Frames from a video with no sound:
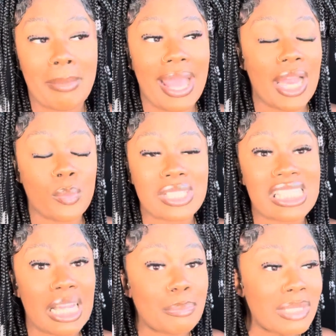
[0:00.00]
My hair
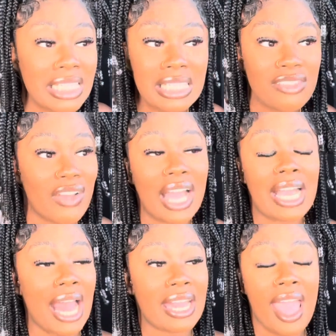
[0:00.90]
was completely
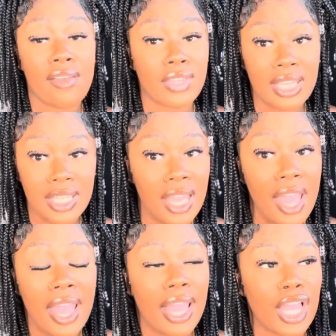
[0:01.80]
fine. I didn't have any
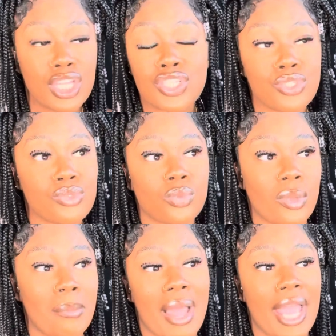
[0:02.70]
issues
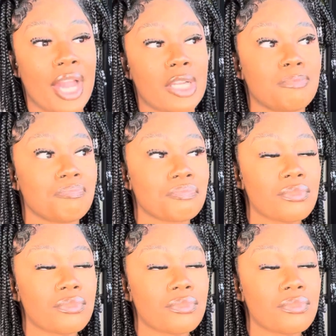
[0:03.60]
with my hair.